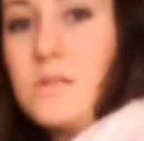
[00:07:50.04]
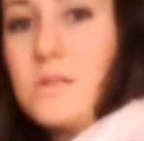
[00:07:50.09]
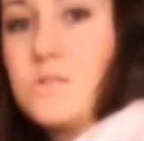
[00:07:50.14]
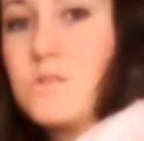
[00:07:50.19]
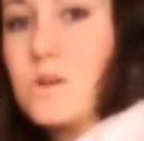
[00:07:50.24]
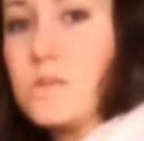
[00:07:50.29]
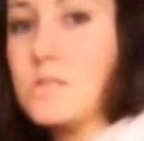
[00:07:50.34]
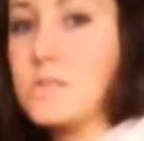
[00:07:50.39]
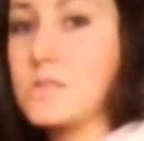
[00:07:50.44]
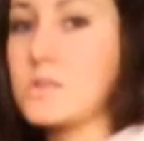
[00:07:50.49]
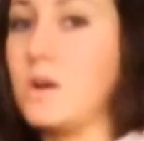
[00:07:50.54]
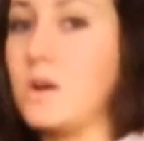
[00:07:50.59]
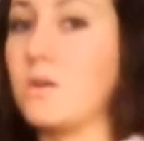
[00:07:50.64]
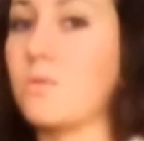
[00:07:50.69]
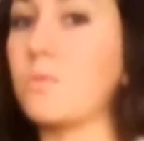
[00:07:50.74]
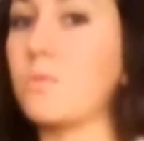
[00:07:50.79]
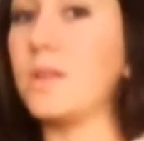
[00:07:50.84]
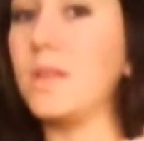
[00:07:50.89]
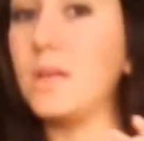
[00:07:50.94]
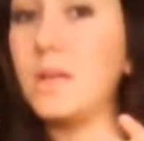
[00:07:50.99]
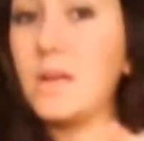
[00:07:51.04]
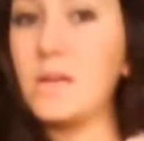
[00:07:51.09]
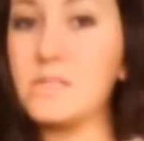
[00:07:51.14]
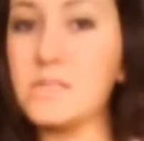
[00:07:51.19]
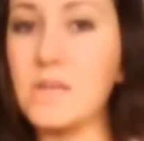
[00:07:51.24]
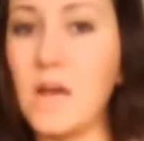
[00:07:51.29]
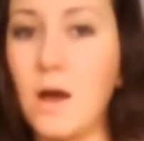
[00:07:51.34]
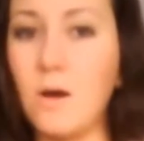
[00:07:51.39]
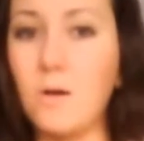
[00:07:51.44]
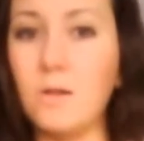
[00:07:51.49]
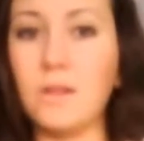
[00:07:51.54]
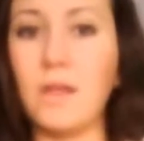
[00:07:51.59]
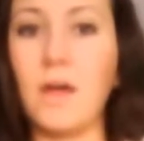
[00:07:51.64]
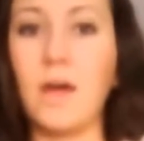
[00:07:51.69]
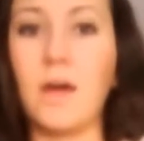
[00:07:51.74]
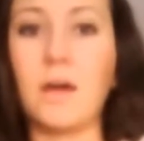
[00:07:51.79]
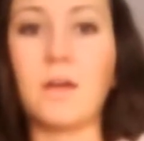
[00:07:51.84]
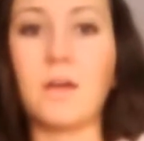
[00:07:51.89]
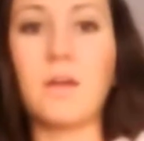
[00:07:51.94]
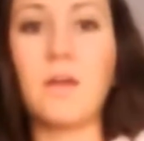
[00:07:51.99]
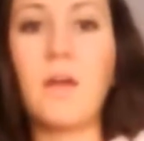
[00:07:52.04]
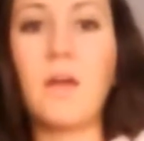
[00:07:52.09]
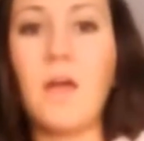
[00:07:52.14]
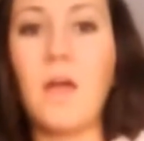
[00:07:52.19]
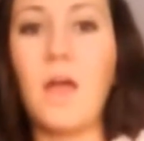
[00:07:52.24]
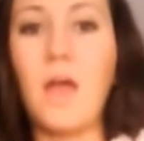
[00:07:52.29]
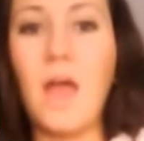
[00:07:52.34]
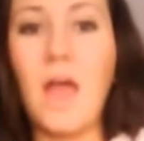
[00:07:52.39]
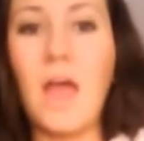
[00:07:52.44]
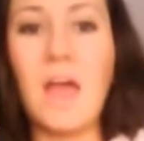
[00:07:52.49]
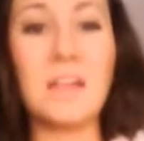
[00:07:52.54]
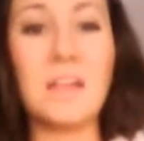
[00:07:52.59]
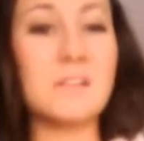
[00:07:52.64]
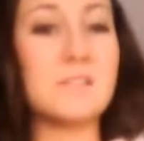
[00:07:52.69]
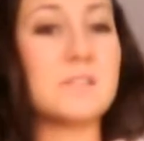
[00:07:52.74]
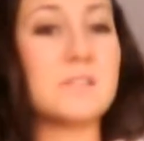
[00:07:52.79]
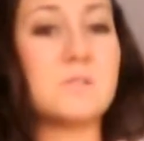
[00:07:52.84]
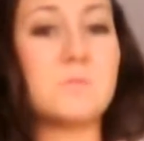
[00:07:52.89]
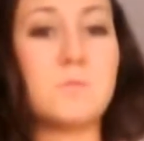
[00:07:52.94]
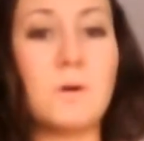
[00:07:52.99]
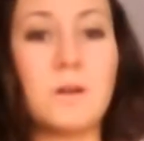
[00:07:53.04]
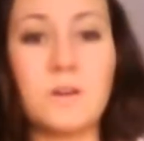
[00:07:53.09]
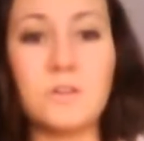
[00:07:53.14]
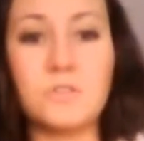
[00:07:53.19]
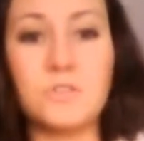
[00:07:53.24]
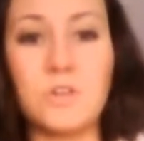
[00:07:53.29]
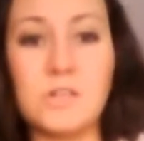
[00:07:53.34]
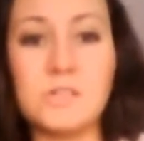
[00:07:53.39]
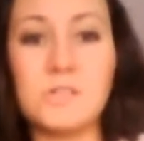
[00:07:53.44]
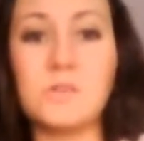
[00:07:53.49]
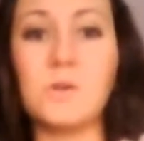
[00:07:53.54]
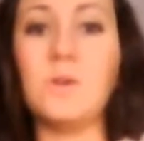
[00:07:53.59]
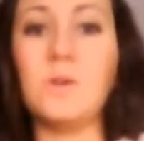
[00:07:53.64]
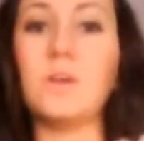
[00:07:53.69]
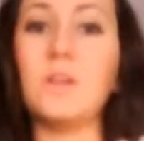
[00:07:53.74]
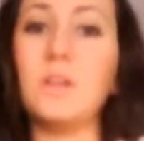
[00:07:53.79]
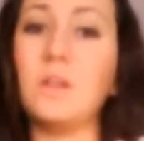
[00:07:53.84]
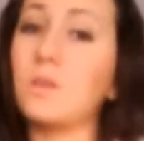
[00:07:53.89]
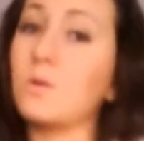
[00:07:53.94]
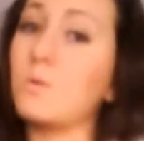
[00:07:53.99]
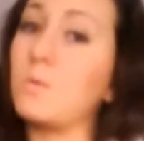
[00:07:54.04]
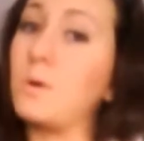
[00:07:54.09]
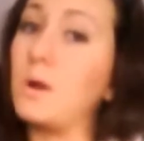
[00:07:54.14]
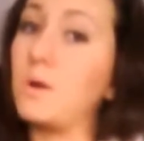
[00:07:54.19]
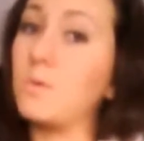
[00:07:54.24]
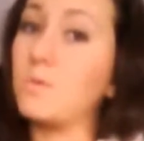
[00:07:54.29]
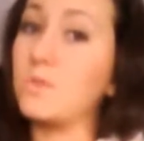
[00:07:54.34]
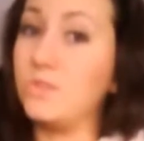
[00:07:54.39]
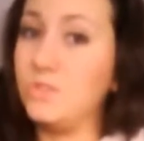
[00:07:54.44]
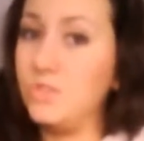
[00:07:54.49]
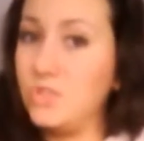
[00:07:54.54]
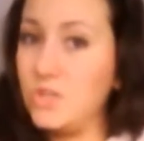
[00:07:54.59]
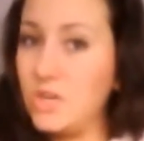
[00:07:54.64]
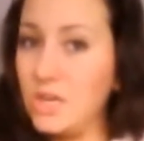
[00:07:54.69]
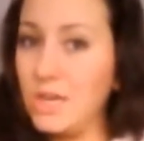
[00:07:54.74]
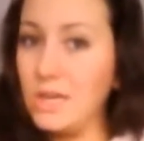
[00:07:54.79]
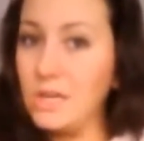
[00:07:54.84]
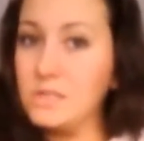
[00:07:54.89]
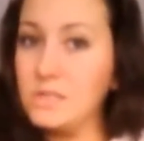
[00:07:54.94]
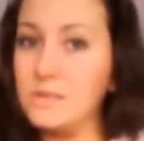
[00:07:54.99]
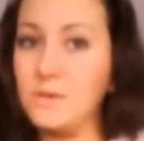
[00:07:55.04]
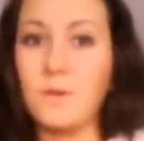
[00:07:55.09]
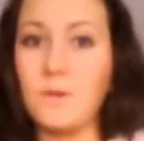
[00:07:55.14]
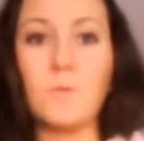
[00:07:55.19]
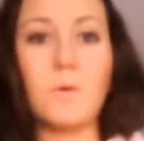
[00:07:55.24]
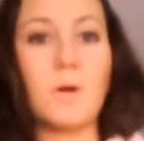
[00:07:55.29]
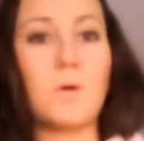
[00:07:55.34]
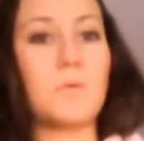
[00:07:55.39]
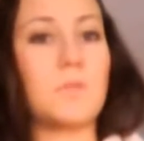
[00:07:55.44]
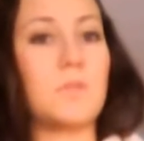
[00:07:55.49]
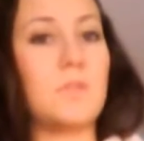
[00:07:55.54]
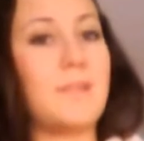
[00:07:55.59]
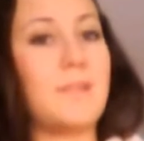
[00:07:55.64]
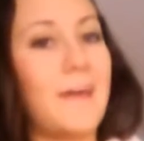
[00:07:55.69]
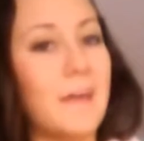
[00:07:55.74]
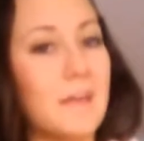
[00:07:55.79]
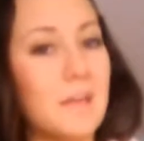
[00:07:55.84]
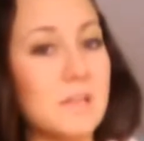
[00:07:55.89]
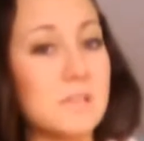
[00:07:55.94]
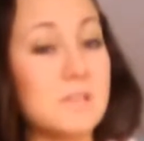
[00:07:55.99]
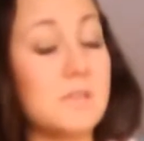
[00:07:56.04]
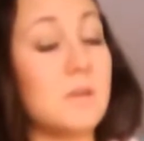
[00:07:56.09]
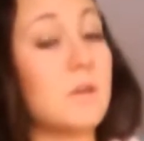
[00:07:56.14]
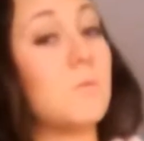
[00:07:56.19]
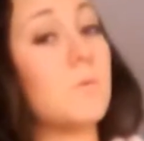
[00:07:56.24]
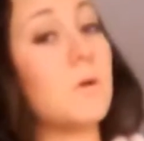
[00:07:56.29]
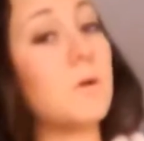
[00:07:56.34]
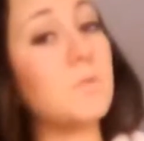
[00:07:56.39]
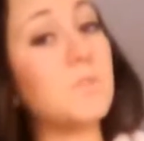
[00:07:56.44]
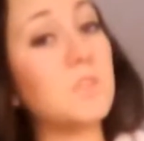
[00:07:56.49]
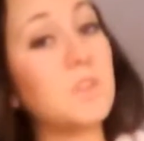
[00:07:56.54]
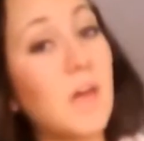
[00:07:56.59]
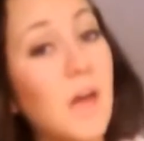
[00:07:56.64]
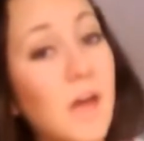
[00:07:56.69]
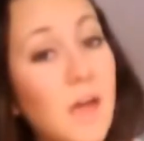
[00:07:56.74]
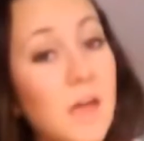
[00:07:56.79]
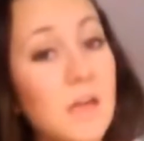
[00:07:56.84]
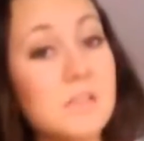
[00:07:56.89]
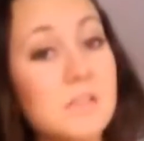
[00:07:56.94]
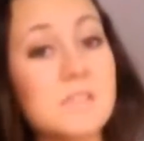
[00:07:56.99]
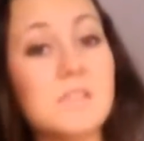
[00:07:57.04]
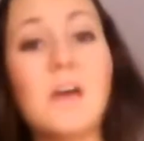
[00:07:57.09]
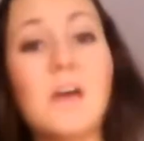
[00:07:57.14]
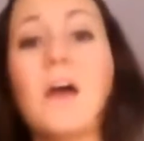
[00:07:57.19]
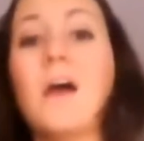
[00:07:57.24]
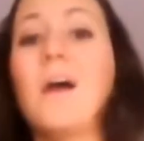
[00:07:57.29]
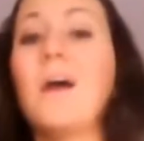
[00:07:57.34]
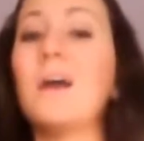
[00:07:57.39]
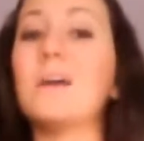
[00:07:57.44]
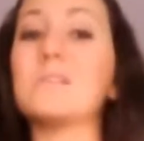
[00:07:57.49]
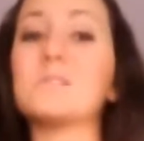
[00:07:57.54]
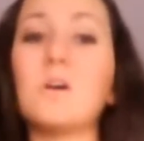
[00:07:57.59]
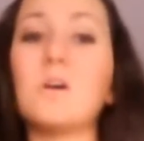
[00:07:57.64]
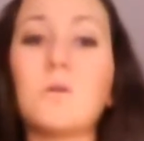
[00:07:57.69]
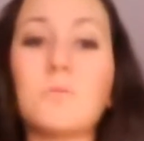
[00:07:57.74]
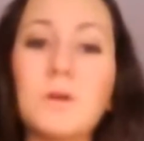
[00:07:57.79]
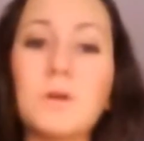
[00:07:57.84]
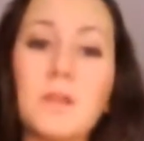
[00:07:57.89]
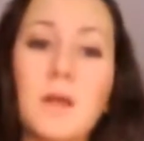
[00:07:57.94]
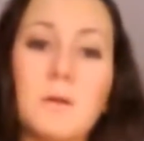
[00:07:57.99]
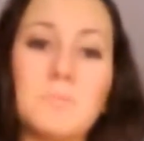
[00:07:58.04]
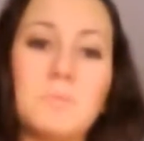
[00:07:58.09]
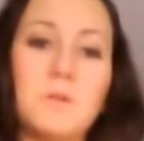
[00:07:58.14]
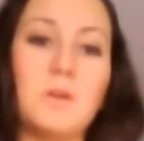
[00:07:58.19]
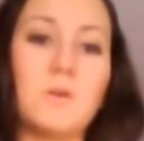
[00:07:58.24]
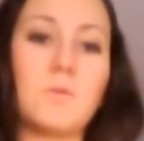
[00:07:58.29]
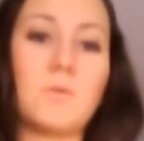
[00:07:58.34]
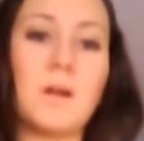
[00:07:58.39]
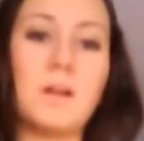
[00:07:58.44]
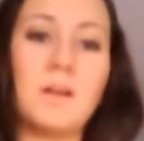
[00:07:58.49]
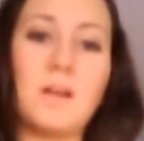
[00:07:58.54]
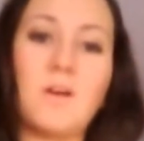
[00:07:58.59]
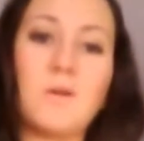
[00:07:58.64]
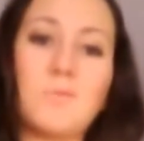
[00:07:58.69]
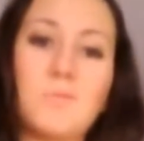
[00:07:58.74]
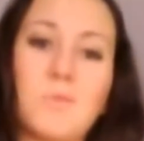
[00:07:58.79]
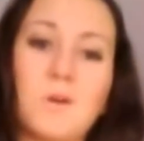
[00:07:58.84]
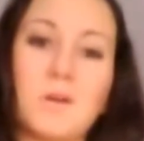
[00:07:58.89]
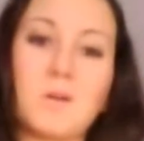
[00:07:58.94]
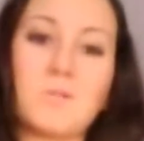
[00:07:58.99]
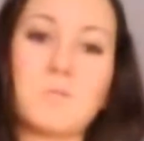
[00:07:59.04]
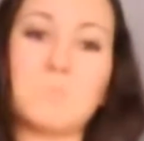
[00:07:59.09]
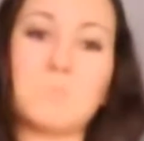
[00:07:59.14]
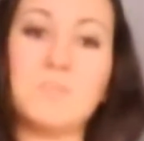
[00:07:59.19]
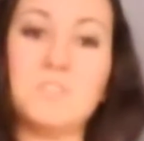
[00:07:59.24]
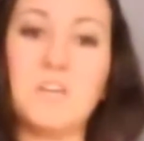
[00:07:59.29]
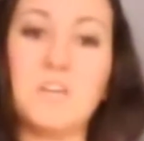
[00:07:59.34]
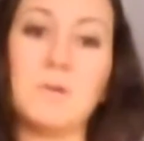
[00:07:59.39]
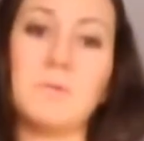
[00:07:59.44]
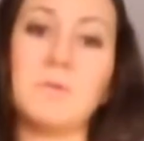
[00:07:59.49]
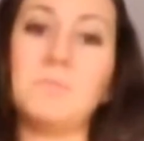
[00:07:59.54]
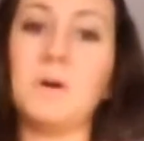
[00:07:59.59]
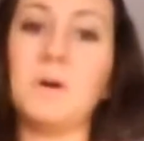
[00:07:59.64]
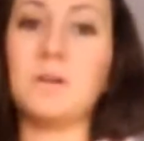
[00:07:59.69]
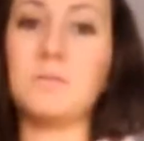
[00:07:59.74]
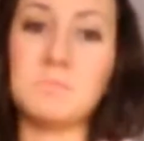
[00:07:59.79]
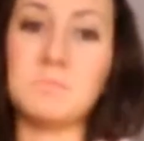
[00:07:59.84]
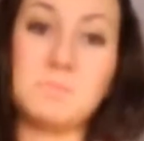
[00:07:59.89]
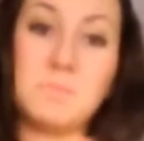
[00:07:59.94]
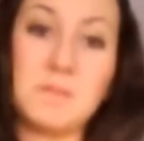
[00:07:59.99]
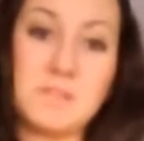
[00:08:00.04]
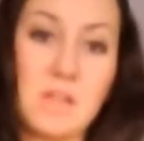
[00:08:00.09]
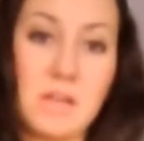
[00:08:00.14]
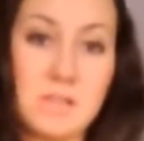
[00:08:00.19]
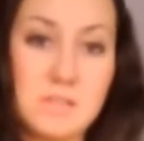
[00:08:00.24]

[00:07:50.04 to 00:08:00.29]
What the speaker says: nice dress. It's got a really nice cowl neck, and it's a sweater dress, so you can either wear it with jeans, you can wear it with leggings, you can wear it with tights. It's all really up to you. Right now I'm wearing it with pajama bottoms, but